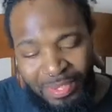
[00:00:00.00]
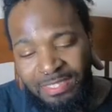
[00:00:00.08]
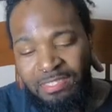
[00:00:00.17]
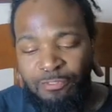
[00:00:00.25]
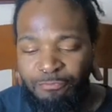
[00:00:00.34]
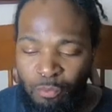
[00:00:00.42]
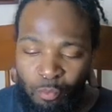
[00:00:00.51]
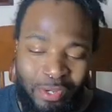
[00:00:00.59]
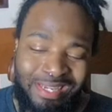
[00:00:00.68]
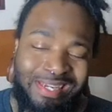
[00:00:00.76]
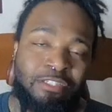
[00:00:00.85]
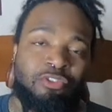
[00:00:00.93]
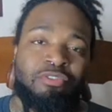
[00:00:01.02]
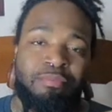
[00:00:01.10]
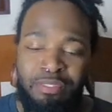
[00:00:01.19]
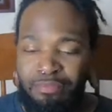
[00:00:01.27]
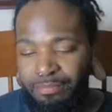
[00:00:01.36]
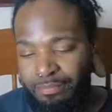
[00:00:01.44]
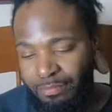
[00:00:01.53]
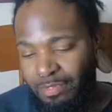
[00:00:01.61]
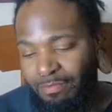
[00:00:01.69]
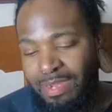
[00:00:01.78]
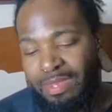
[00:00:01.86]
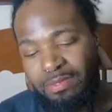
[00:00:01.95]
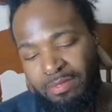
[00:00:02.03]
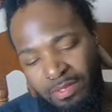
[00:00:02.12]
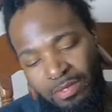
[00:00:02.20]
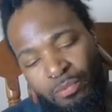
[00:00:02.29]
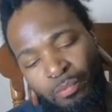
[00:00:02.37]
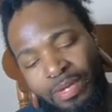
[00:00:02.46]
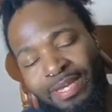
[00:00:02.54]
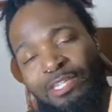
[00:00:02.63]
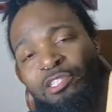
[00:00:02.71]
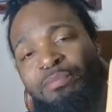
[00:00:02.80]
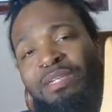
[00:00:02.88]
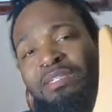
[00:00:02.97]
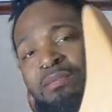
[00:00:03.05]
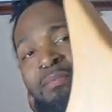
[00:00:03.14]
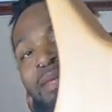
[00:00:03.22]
bass is from Wing Instrument, right? Wing Instrument is